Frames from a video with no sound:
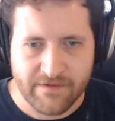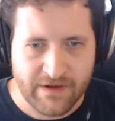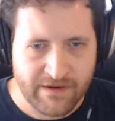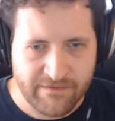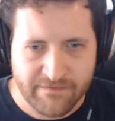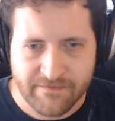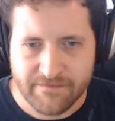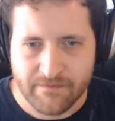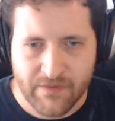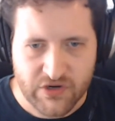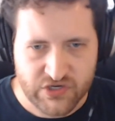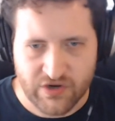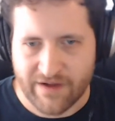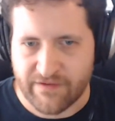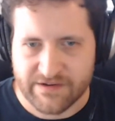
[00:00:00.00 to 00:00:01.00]
of
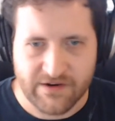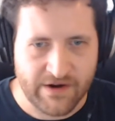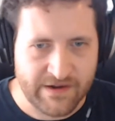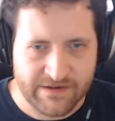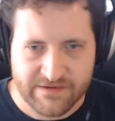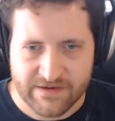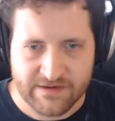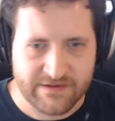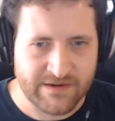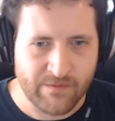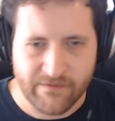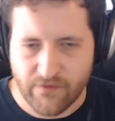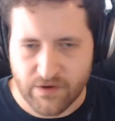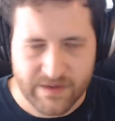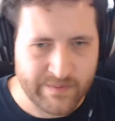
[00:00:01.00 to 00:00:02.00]
motion graphics artists and
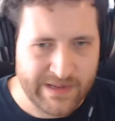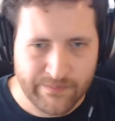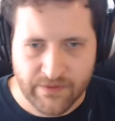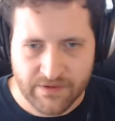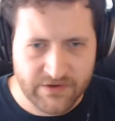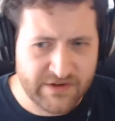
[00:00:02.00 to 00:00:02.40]
Cinema 4D people,